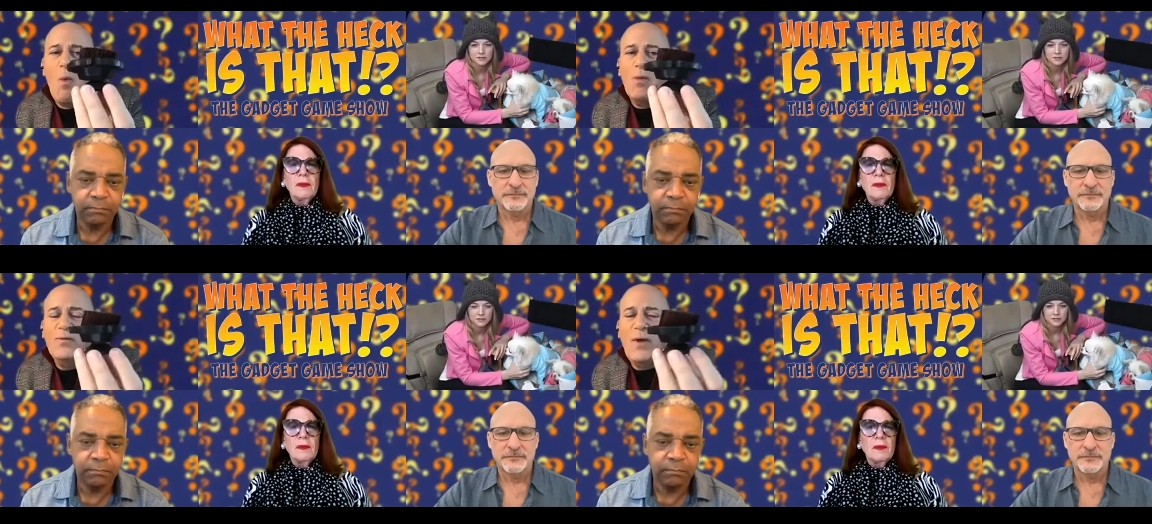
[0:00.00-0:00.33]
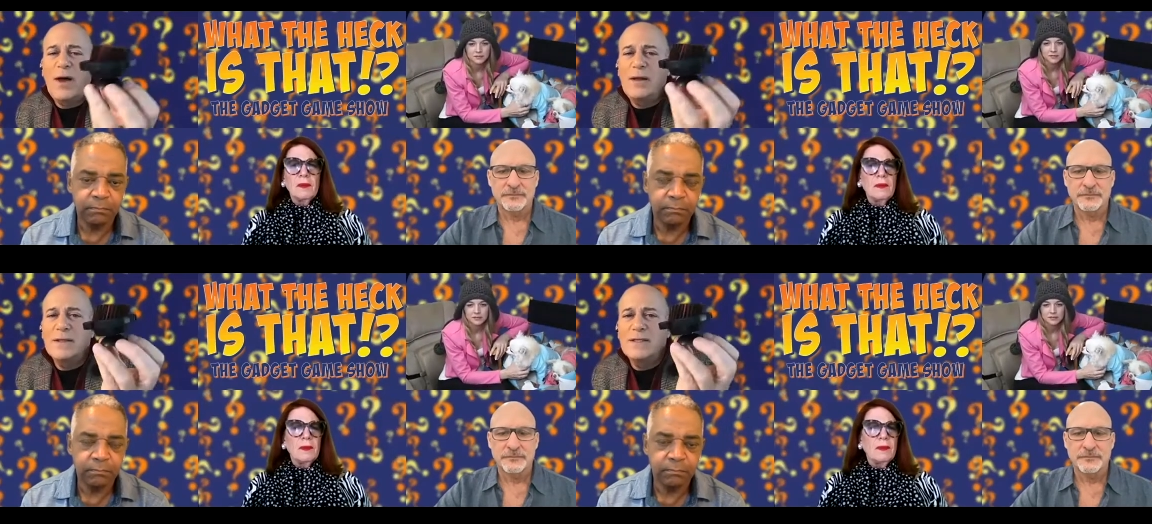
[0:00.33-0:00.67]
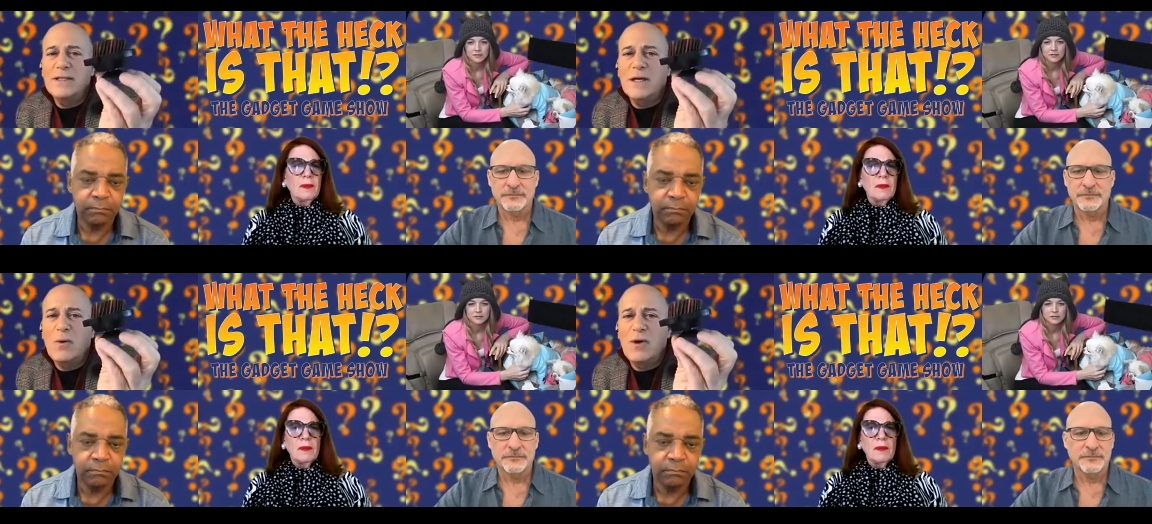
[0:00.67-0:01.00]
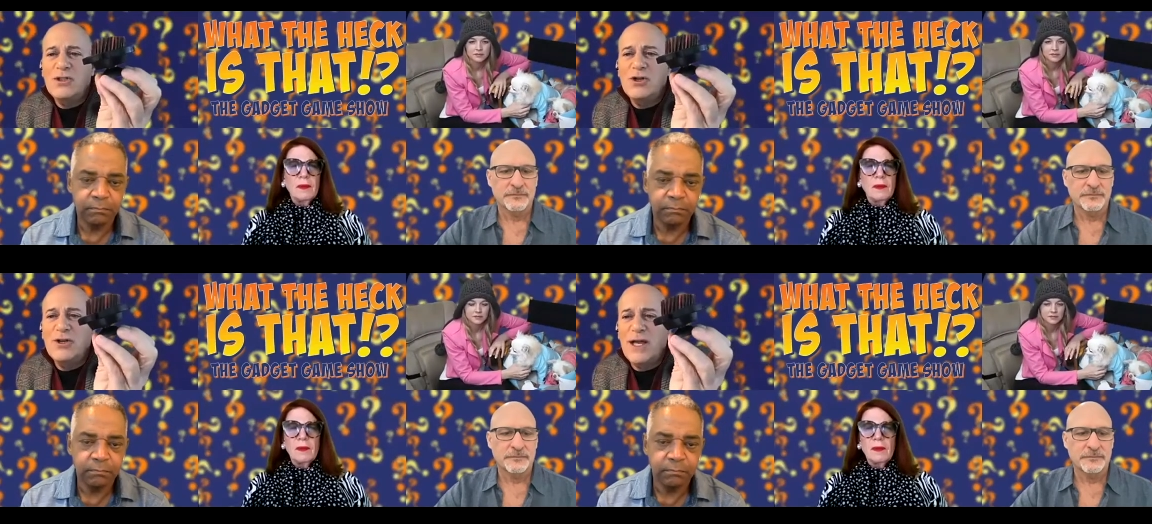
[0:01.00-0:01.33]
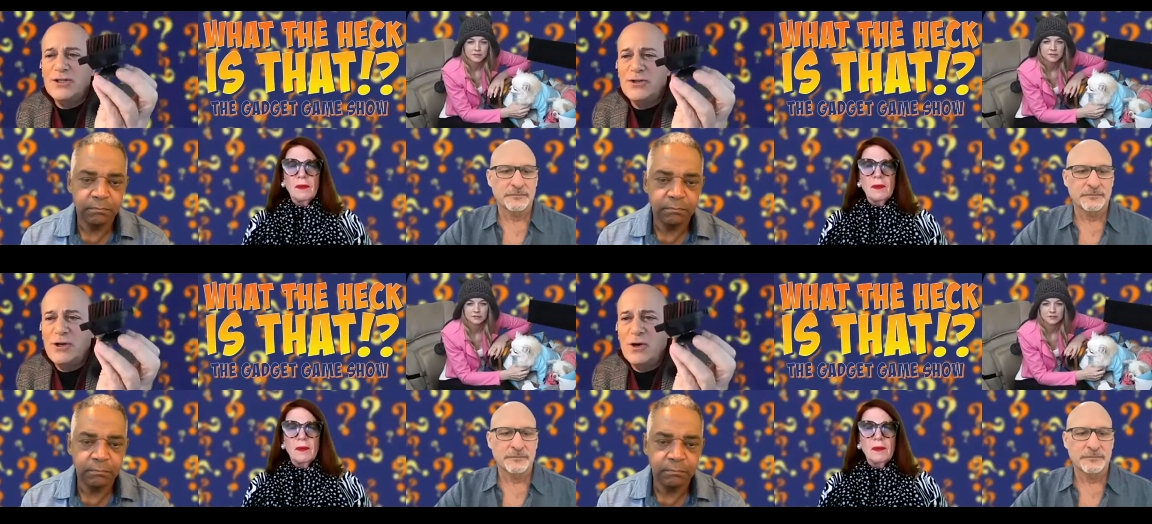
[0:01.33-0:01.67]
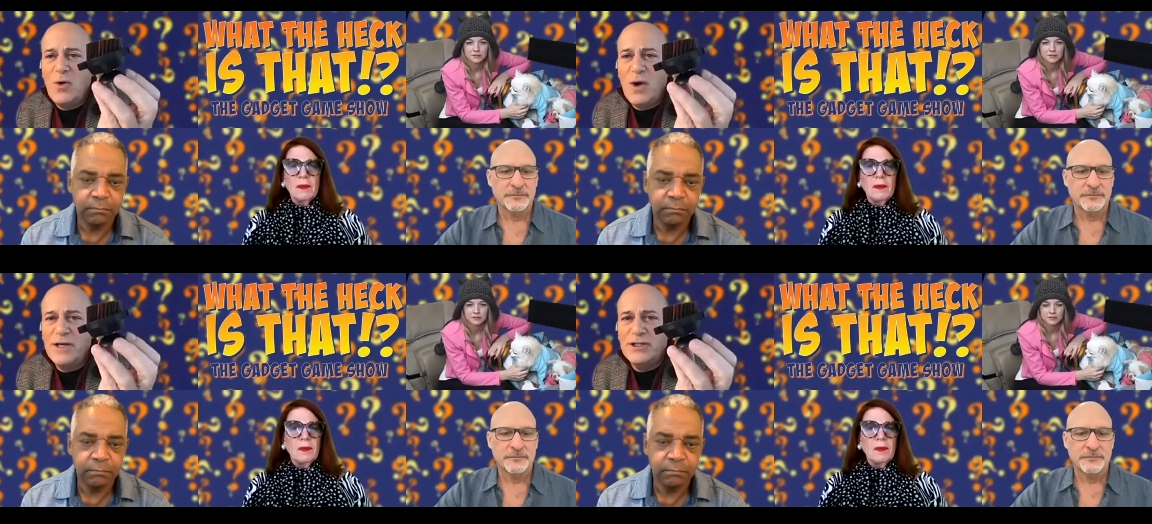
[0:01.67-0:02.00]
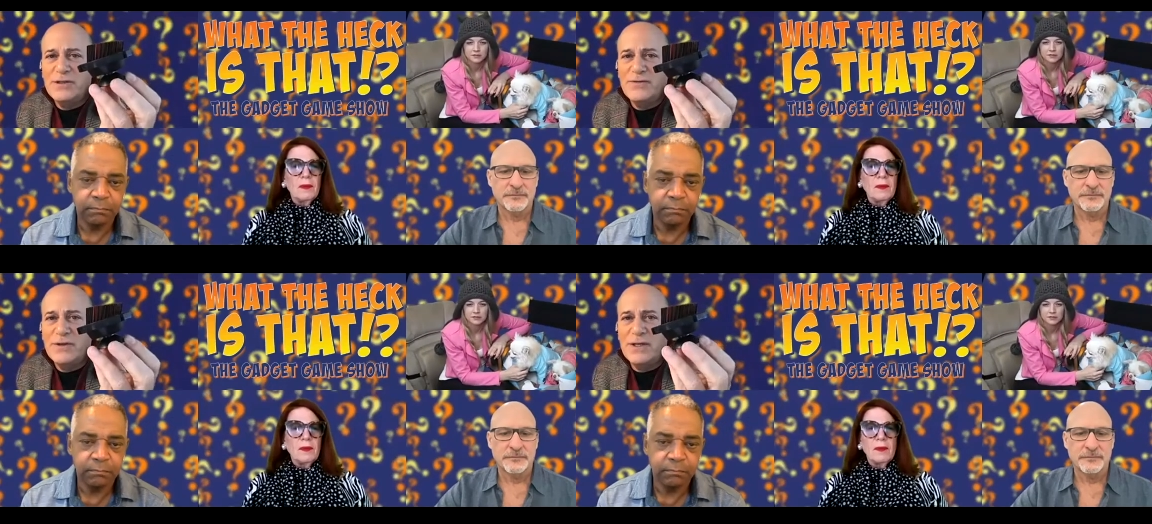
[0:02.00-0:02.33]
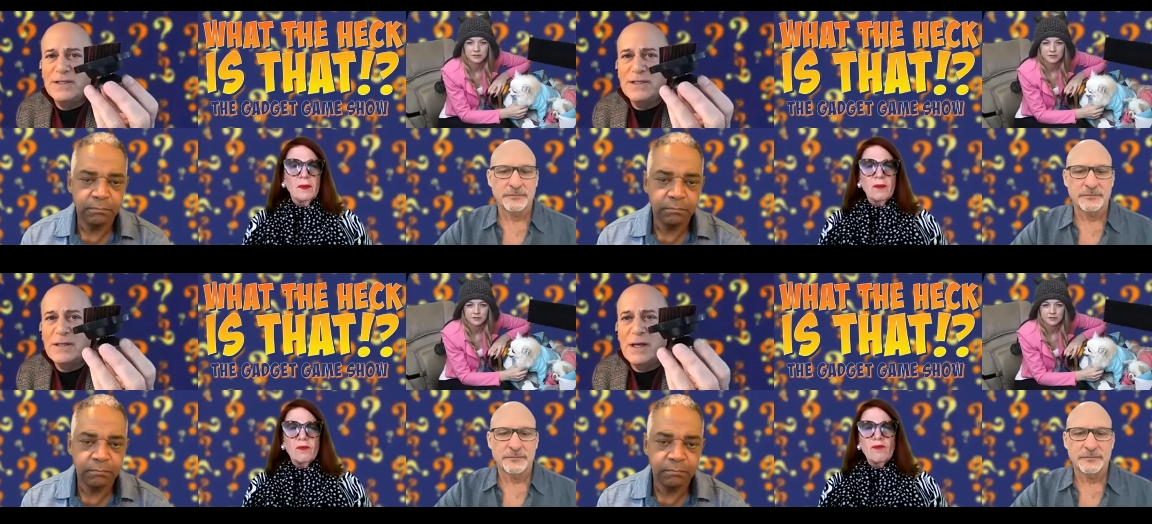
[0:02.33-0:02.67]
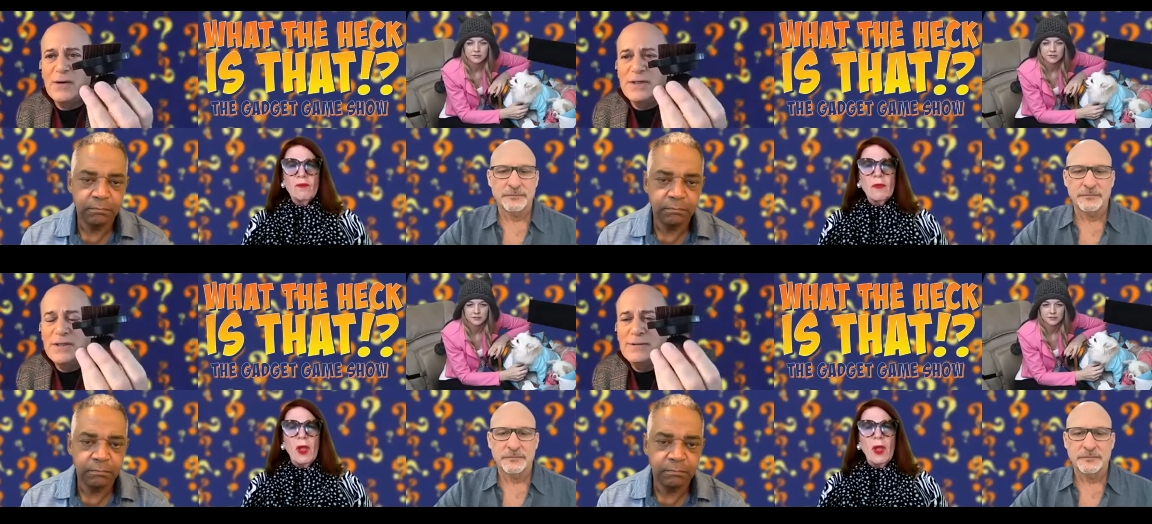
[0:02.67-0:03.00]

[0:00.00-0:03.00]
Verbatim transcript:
Speaker 1: Tell us, uh, what's your yes or no question for this, Lois?